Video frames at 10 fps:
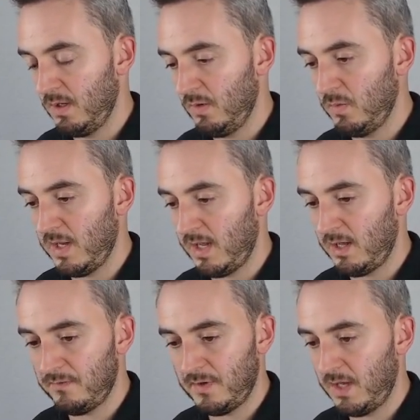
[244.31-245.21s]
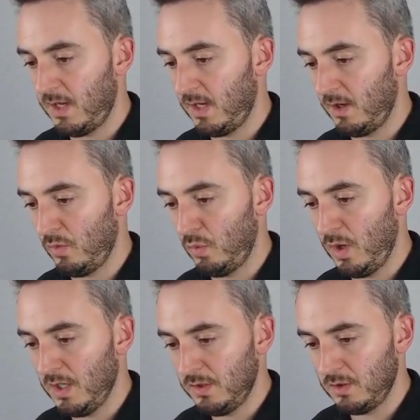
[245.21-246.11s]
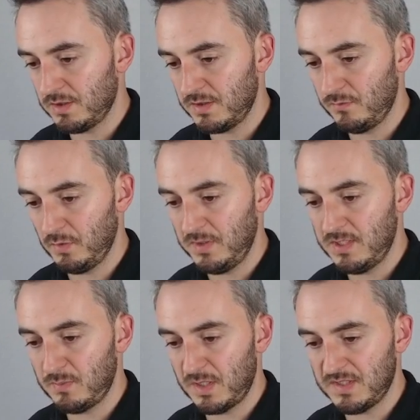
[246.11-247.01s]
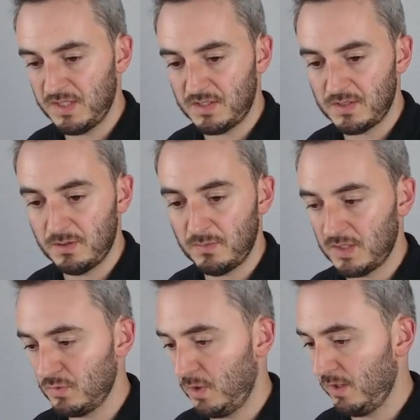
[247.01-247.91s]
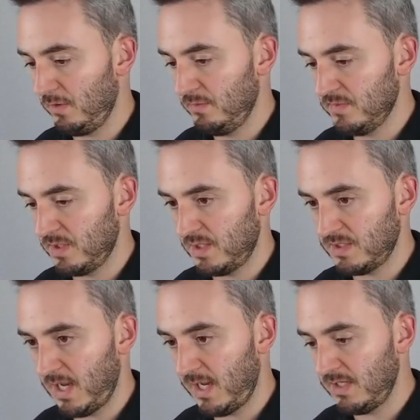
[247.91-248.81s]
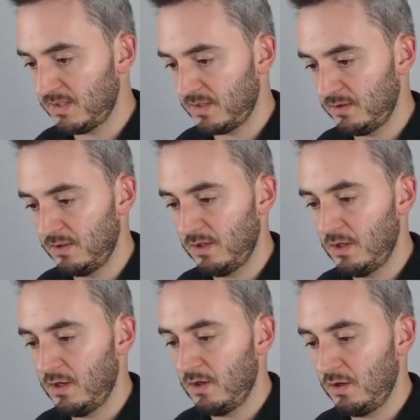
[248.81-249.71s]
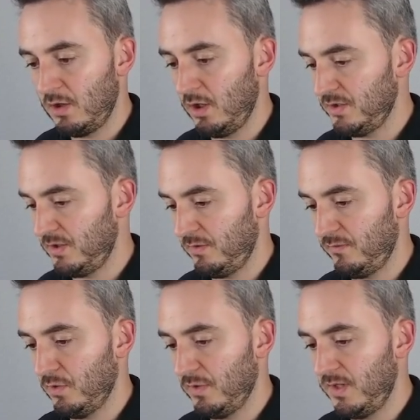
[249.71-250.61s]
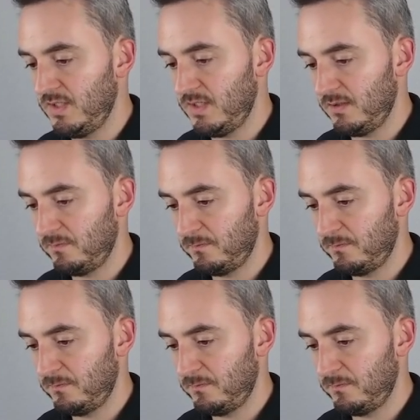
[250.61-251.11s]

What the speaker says: we have 1 cos to the 4 theta plus 6 of them plus 1 of them, so that's 8 cos to the 4 theta.